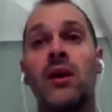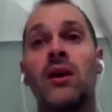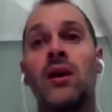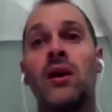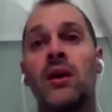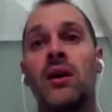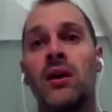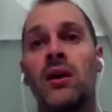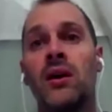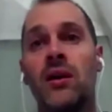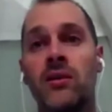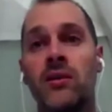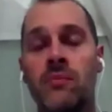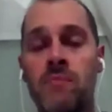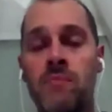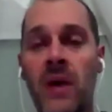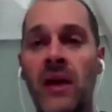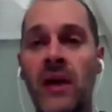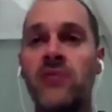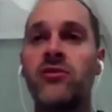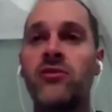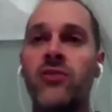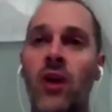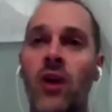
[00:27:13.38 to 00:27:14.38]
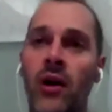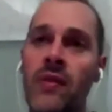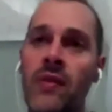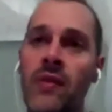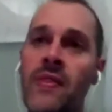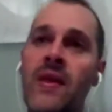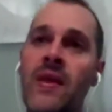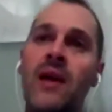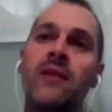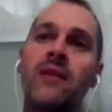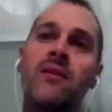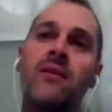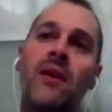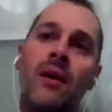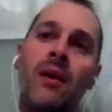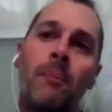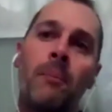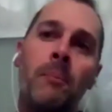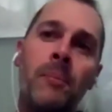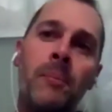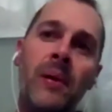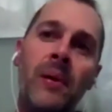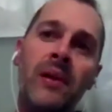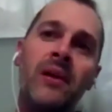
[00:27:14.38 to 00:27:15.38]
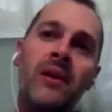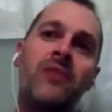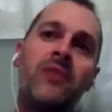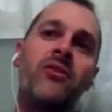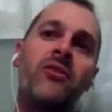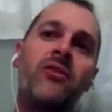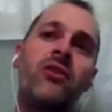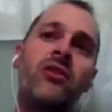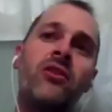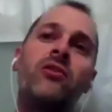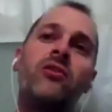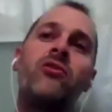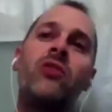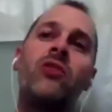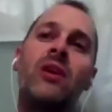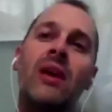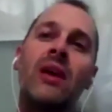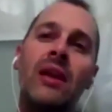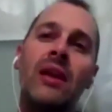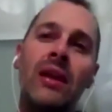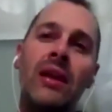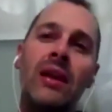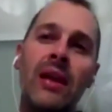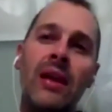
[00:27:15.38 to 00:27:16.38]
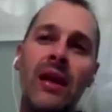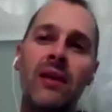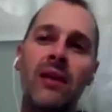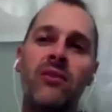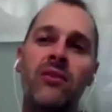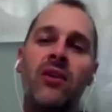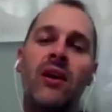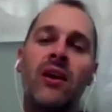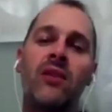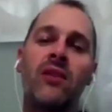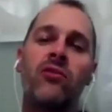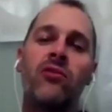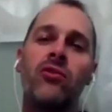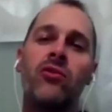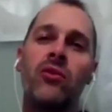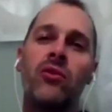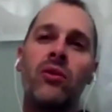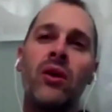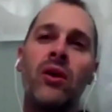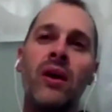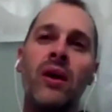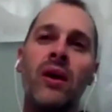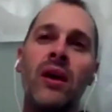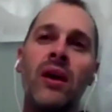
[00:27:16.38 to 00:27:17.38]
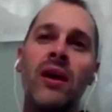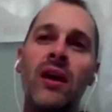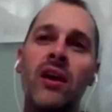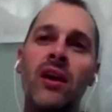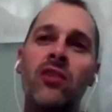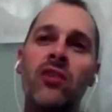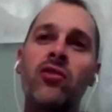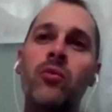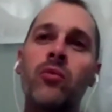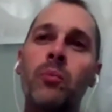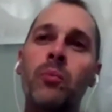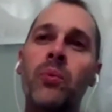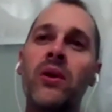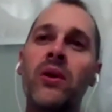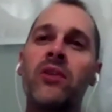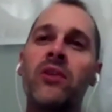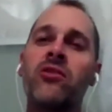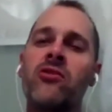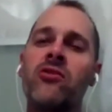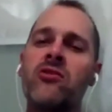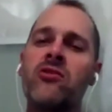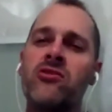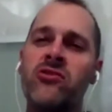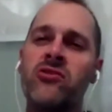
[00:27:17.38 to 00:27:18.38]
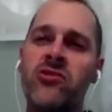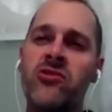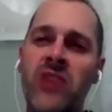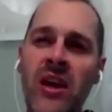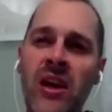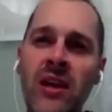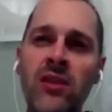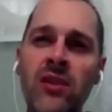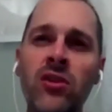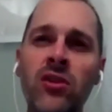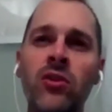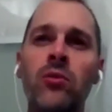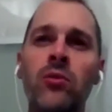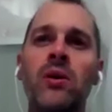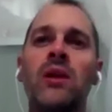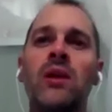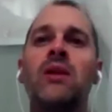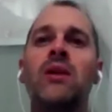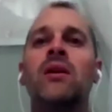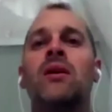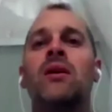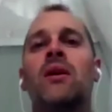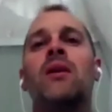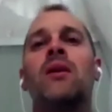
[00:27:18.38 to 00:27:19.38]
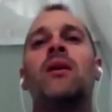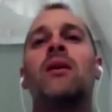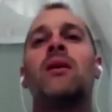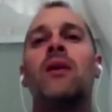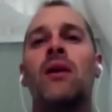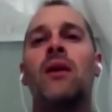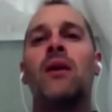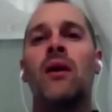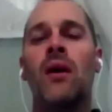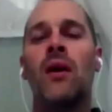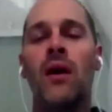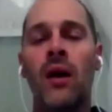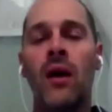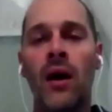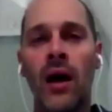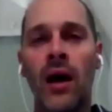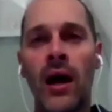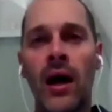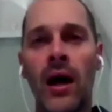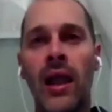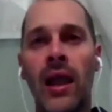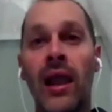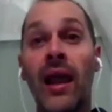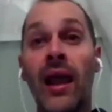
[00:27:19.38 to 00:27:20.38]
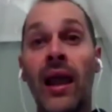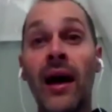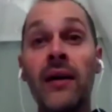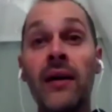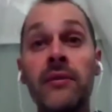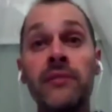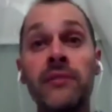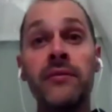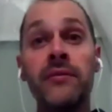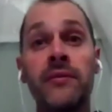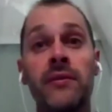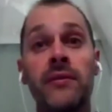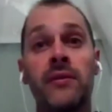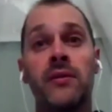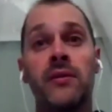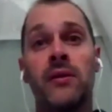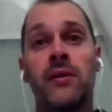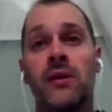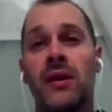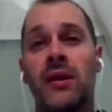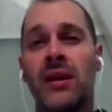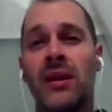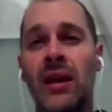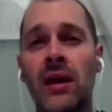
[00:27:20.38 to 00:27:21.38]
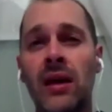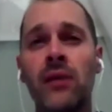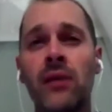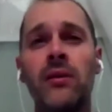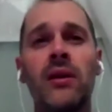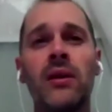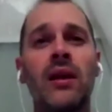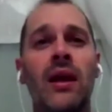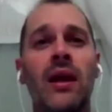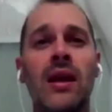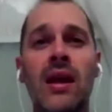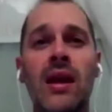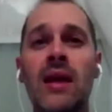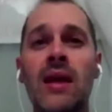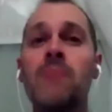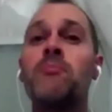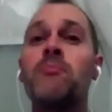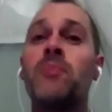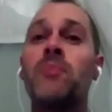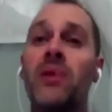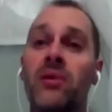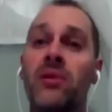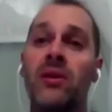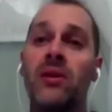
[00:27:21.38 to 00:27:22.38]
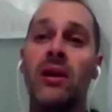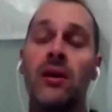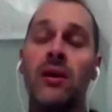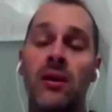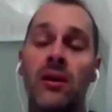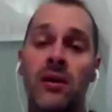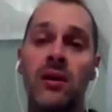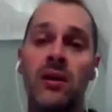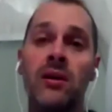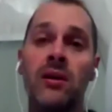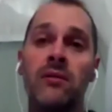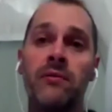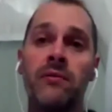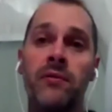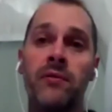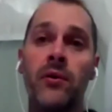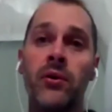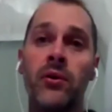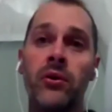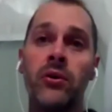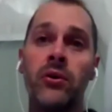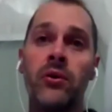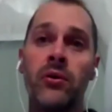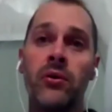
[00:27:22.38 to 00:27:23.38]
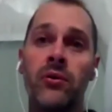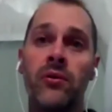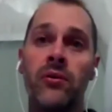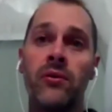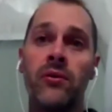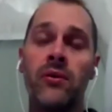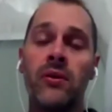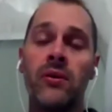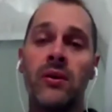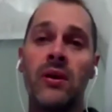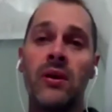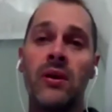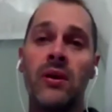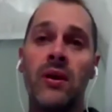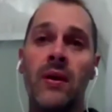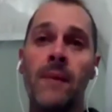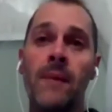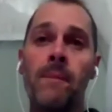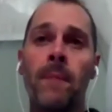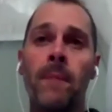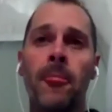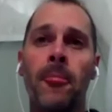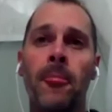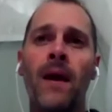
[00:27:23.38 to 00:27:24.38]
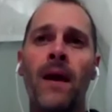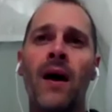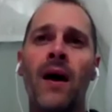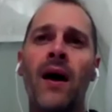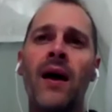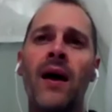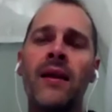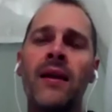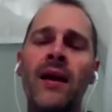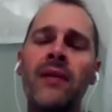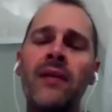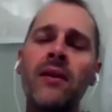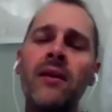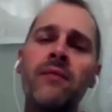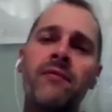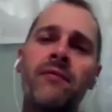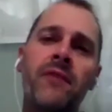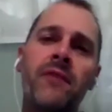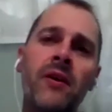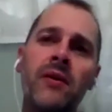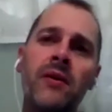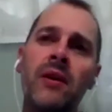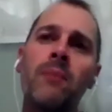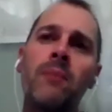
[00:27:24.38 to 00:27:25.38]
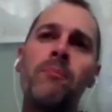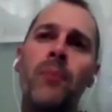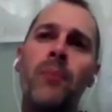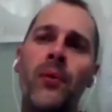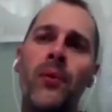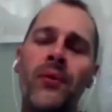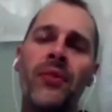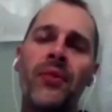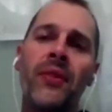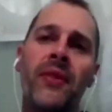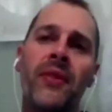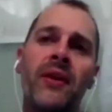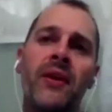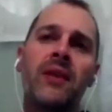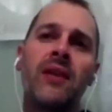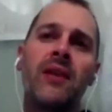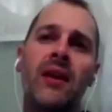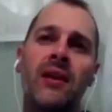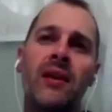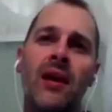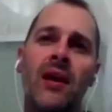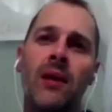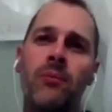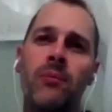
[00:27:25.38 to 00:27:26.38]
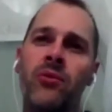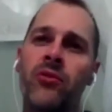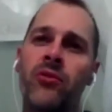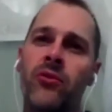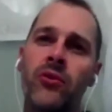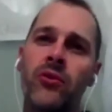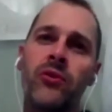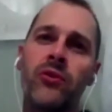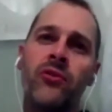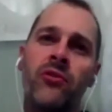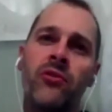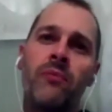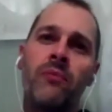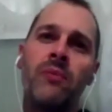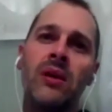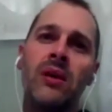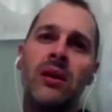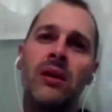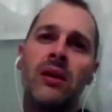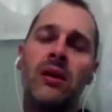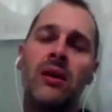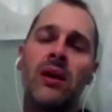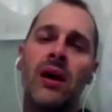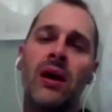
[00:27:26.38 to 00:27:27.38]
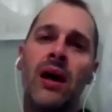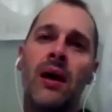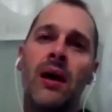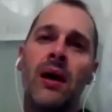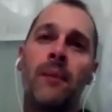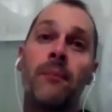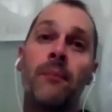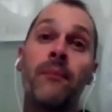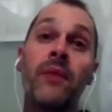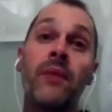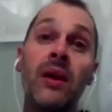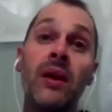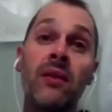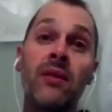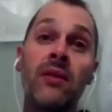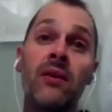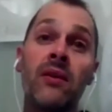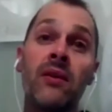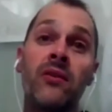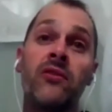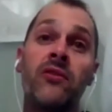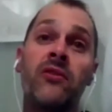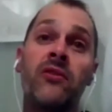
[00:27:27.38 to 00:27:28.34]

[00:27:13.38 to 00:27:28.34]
is based on that ability to connect and to express genuine love, caring, and empathy for youth. Another very important thing that comes through to me in this